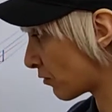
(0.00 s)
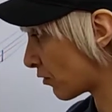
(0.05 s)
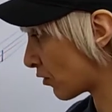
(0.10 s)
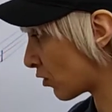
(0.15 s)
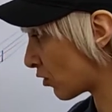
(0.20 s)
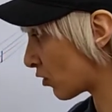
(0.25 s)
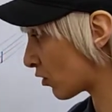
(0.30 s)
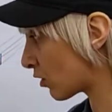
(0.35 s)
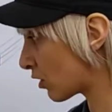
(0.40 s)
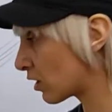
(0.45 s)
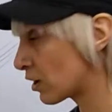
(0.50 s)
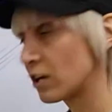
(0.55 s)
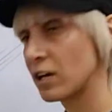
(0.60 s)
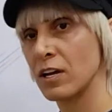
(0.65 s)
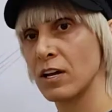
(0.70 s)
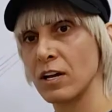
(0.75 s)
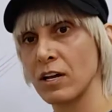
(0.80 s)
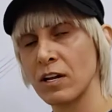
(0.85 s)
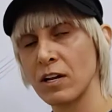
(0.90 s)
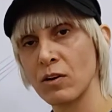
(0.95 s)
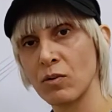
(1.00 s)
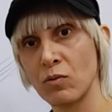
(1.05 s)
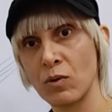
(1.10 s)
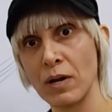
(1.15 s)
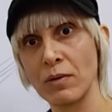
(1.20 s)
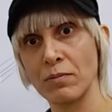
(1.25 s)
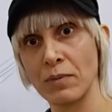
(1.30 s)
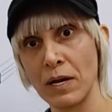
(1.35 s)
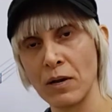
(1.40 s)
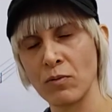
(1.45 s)
4
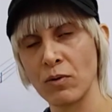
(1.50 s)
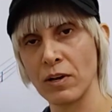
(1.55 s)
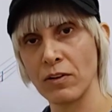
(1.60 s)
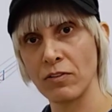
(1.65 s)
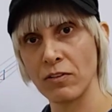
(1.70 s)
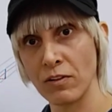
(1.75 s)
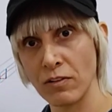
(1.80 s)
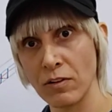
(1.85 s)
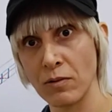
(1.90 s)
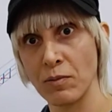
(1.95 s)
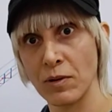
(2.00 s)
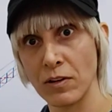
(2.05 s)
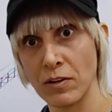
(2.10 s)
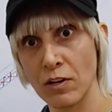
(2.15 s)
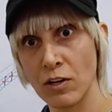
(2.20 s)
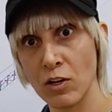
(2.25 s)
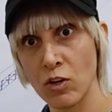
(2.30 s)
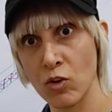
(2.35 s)
1 by 1 centimeter